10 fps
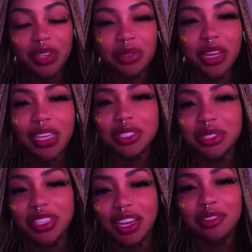you guys
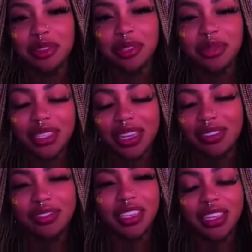should not run with
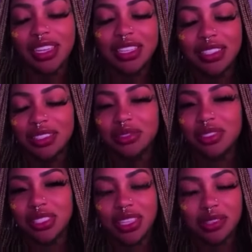every and anything you
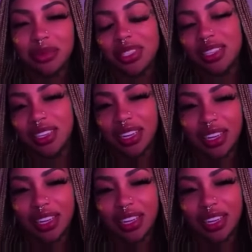see on the media.